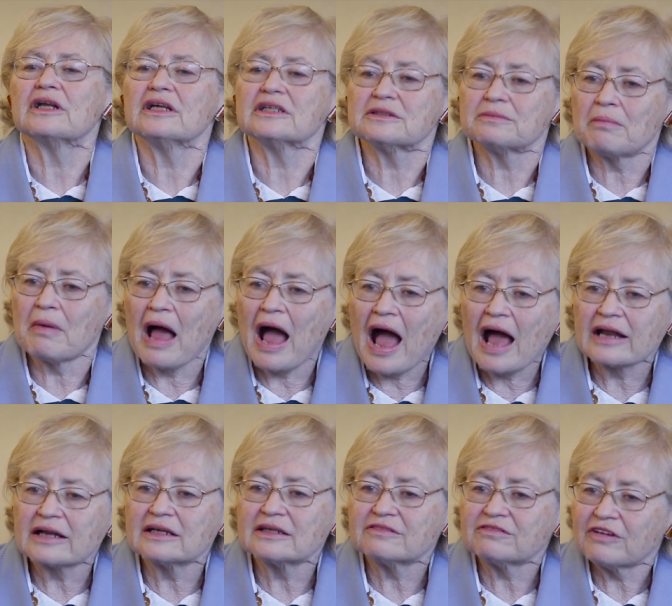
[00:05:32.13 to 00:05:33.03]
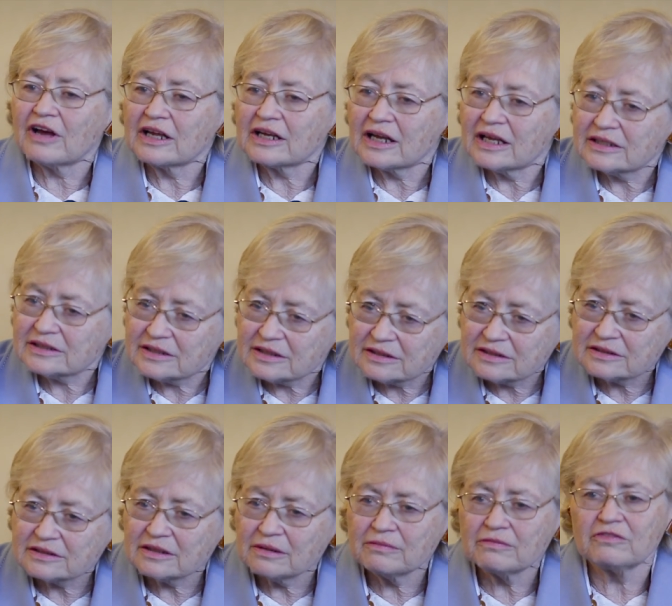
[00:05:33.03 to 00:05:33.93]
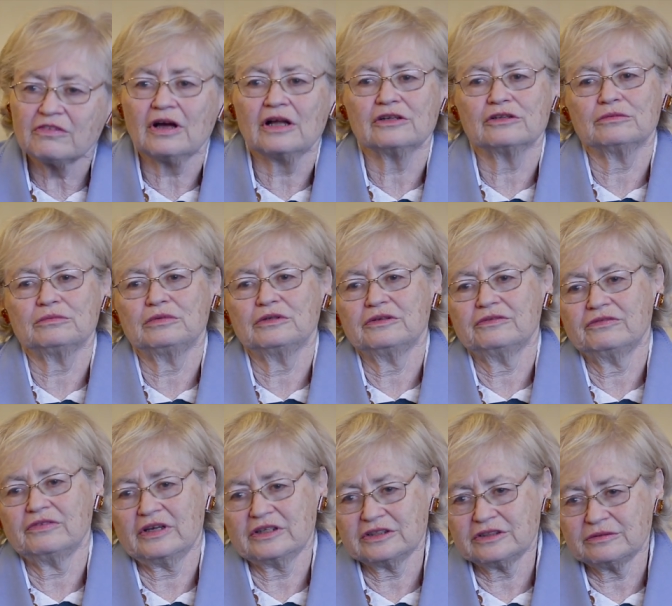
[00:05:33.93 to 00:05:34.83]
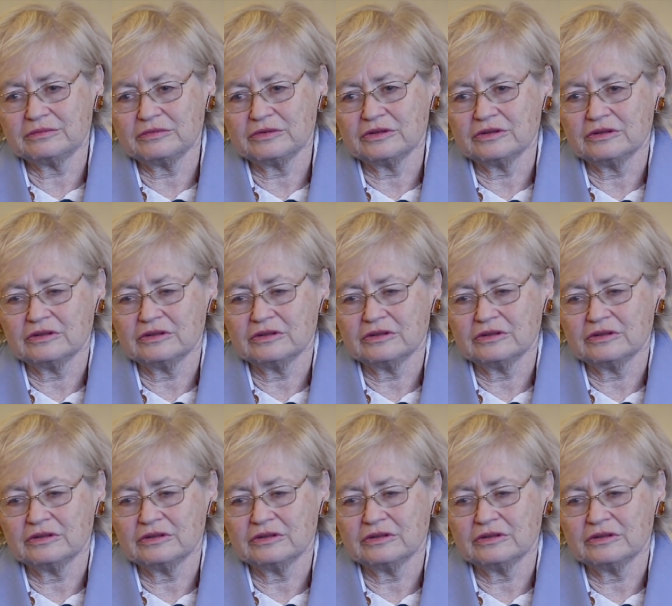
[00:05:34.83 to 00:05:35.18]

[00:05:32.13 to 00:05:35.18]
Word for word: less bad and finance some valuable investment.